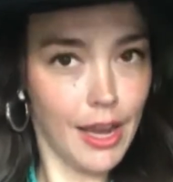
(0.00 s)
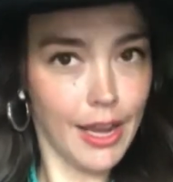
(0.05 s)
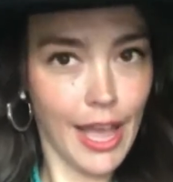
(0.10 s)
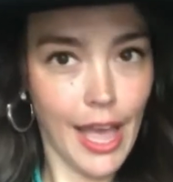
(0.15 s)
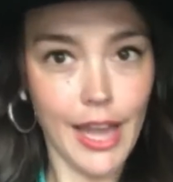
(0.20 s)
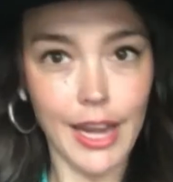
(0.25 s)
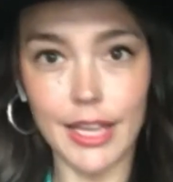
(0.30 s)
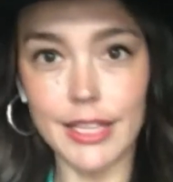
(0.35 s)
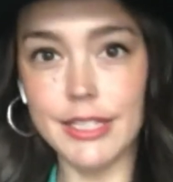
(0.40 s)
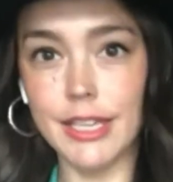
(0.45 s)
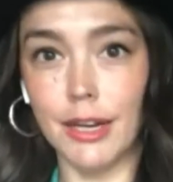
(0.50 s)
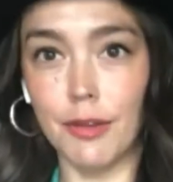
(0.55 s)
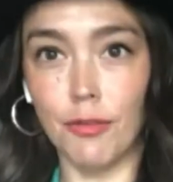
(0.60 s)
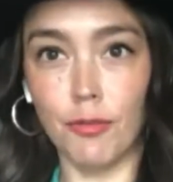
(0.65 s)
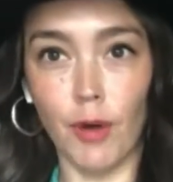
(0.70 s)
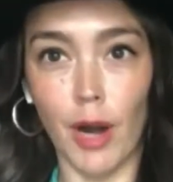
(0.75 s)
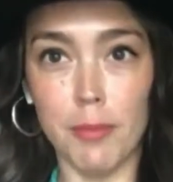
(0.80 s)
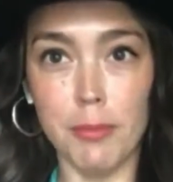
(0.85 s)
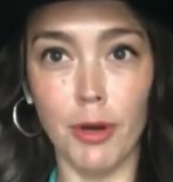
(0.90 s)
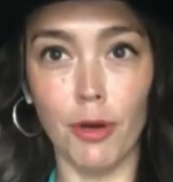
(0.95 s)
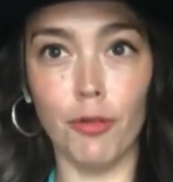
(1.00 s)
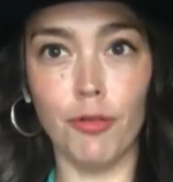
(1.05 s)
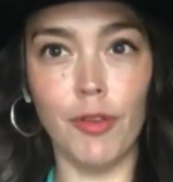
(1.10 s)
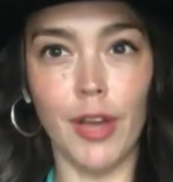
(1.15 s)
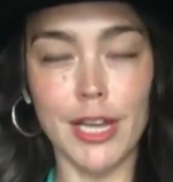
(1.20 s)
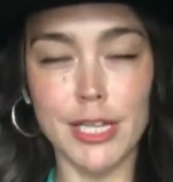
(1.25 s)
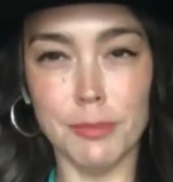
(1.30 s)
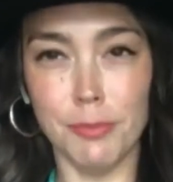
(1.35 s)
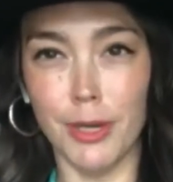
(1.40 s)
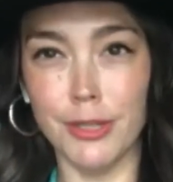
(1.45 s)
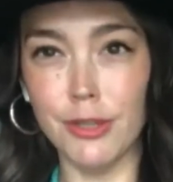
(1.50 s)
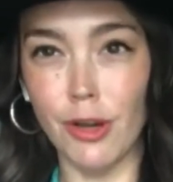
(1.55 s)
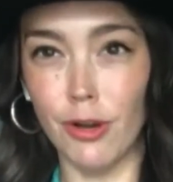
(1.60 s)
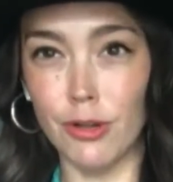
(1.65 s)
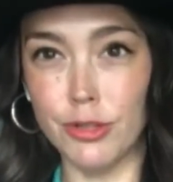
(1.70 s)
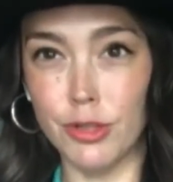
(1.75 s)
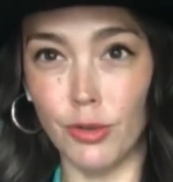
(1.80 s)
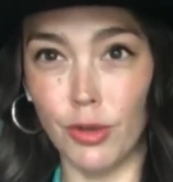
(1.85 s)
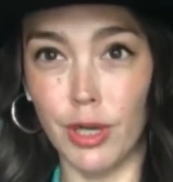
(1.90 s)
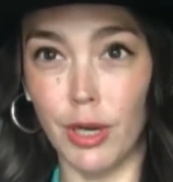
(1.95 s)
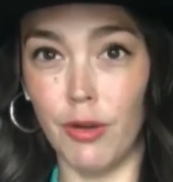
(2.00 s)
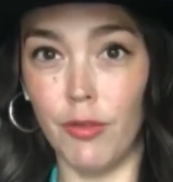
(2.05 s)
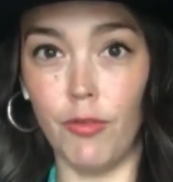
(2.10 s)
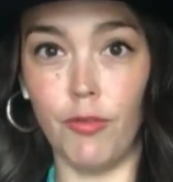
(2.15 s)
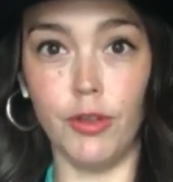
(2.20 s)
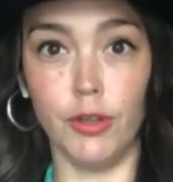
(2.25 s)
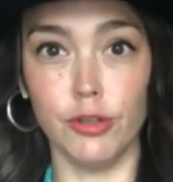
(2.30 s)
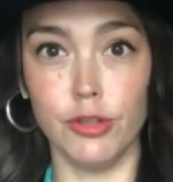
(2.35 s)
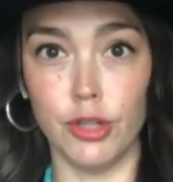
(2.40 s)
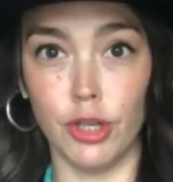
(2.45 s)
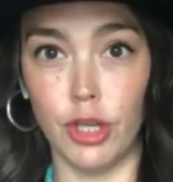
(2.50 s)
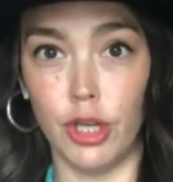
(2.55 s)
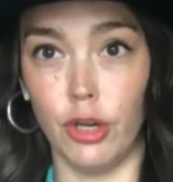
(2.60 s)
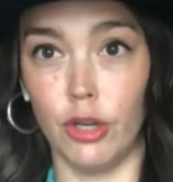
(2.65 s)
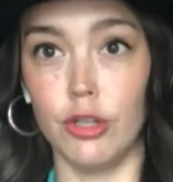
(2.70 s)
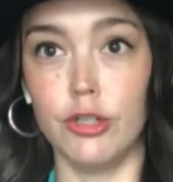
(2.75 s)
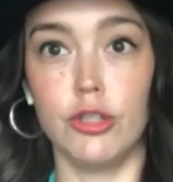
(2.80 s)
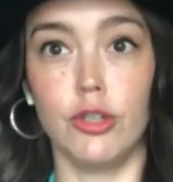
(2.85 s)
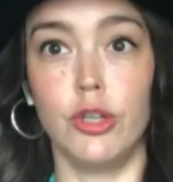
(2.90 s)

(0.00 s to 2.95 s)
again, it's going to frame your face, but it's also going to feel secure.